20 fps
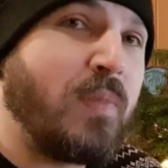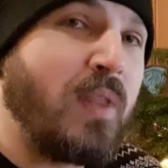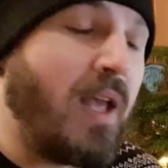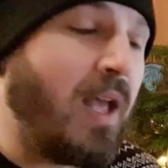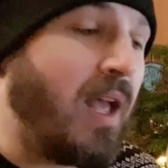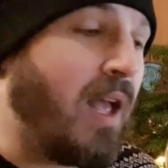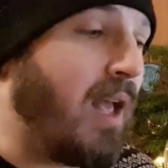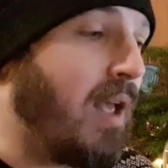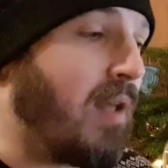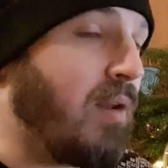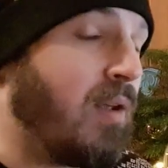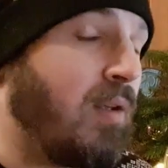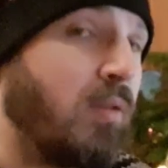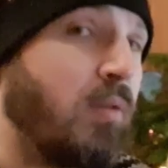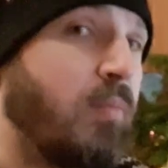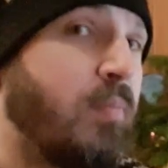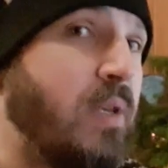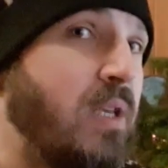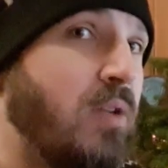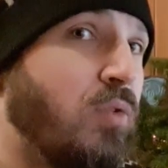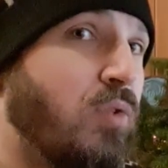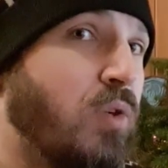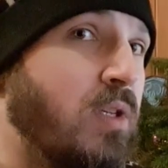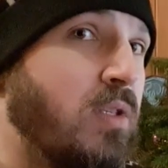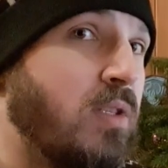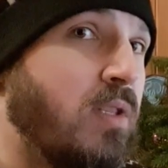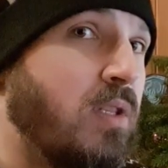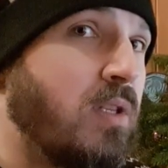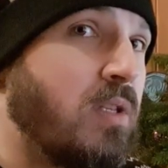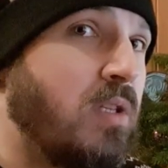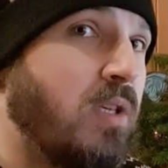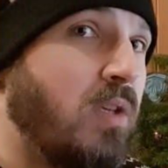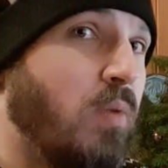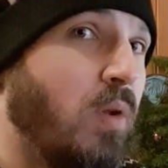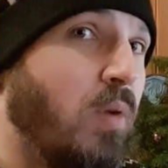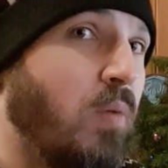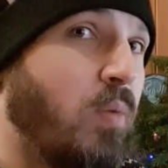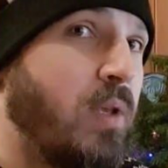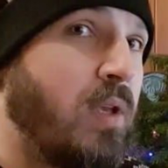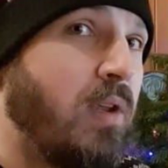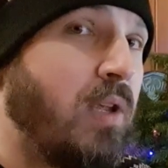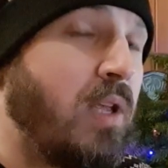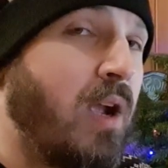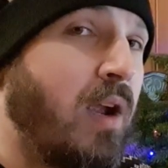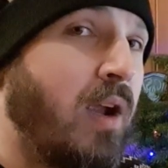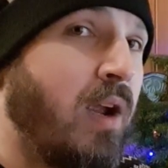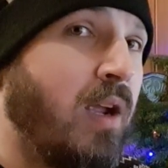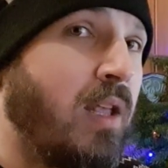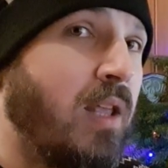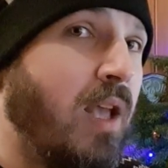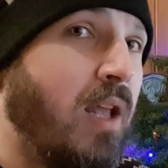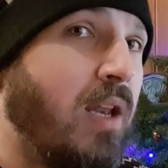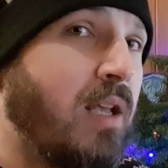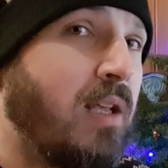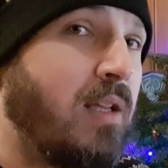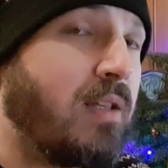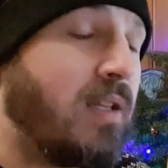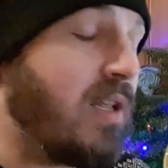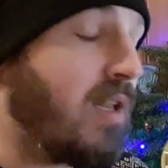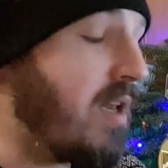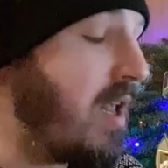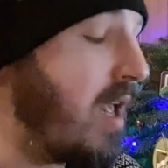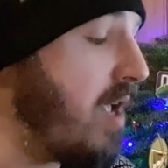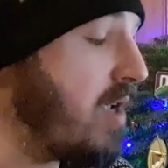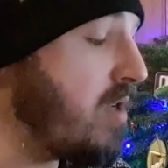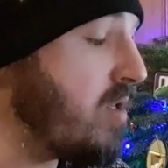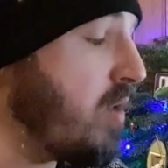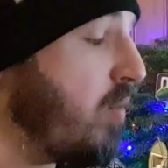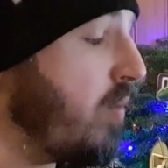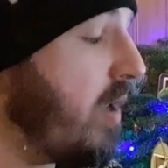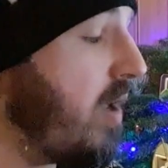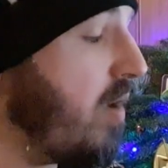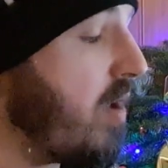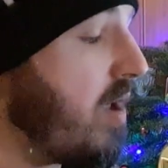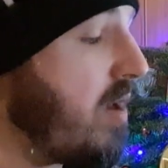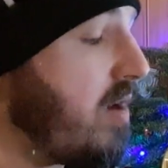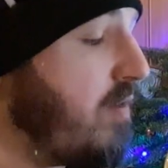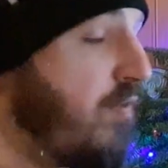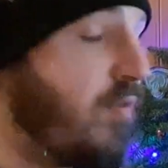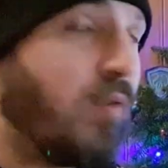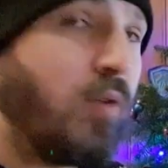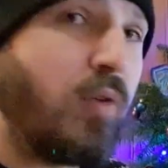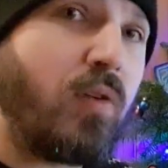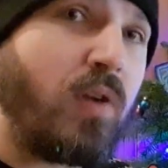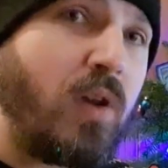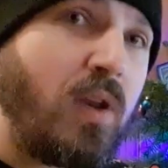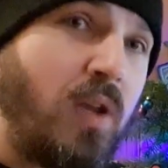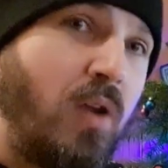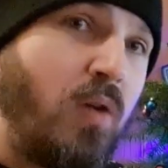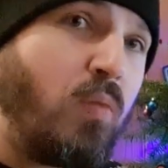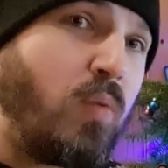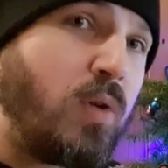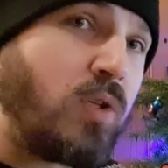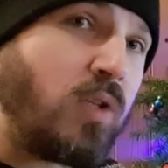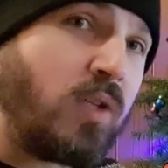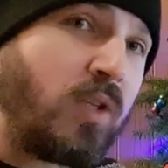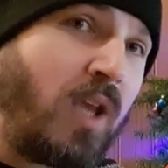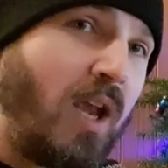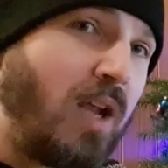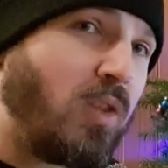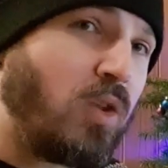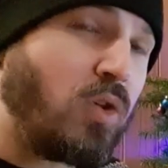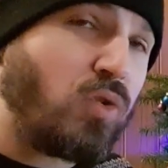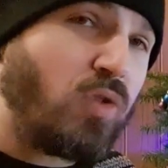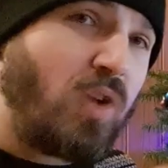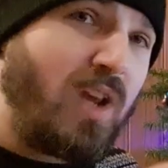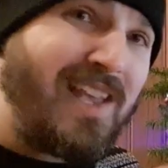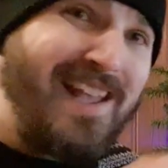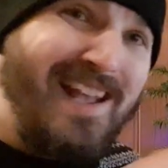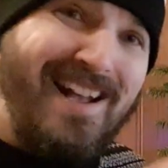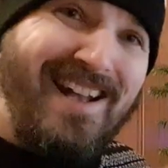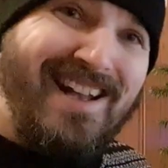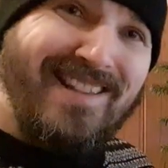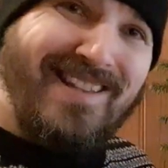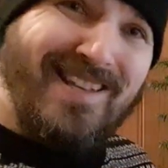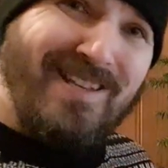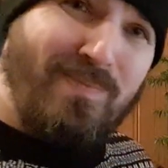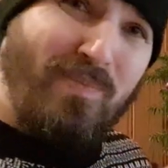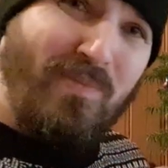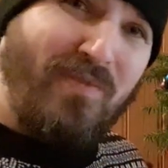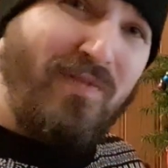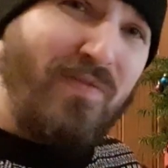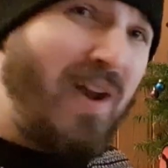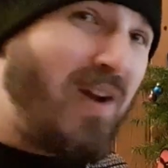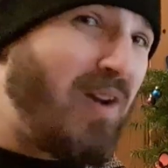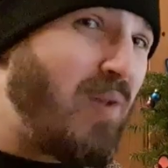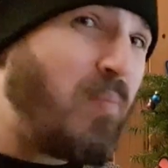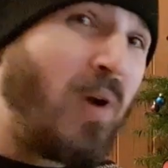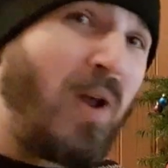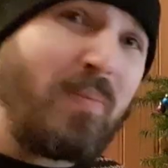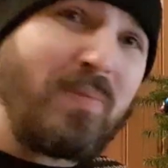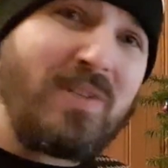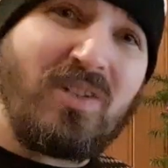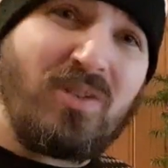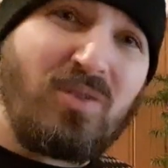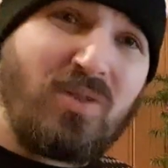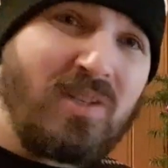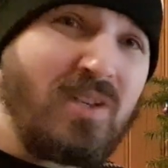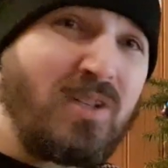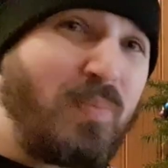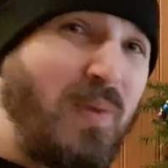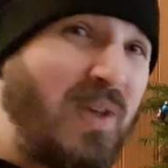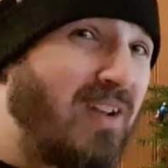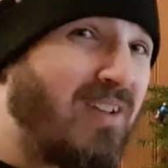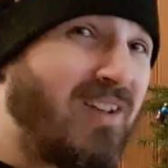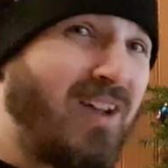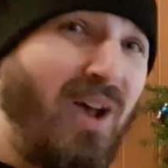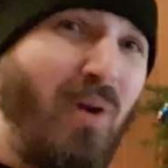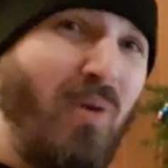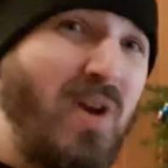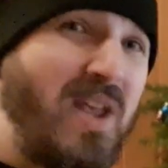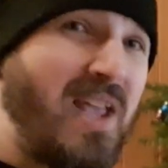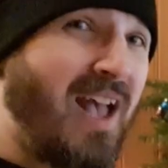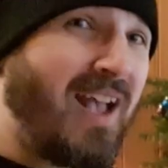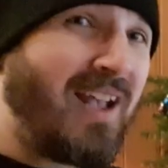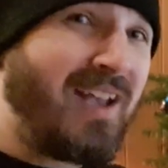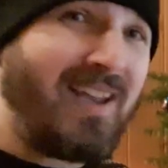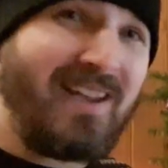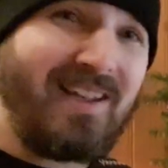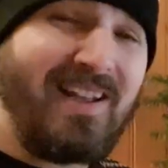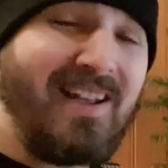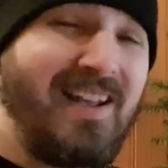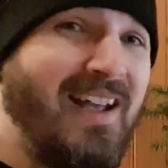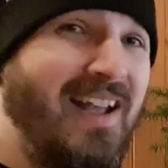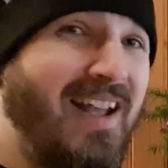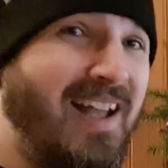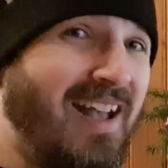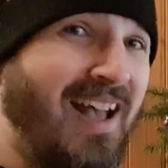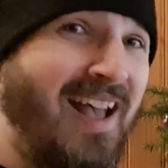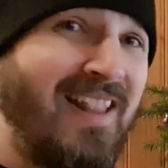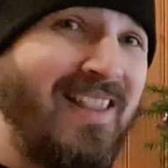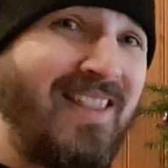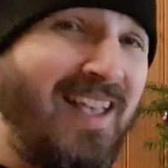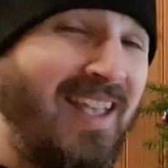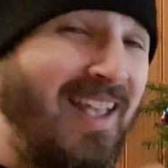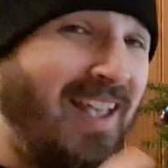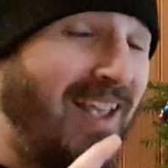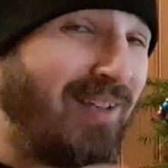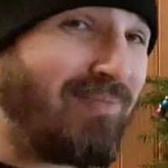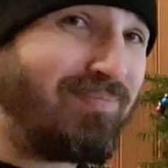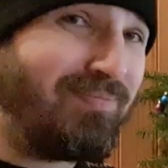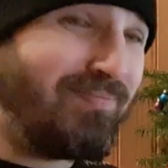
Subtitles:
and it'll be interesting to see what we are getting today. So without any further ado, we shall take the tray. This very promising. There's been a Kodiak and a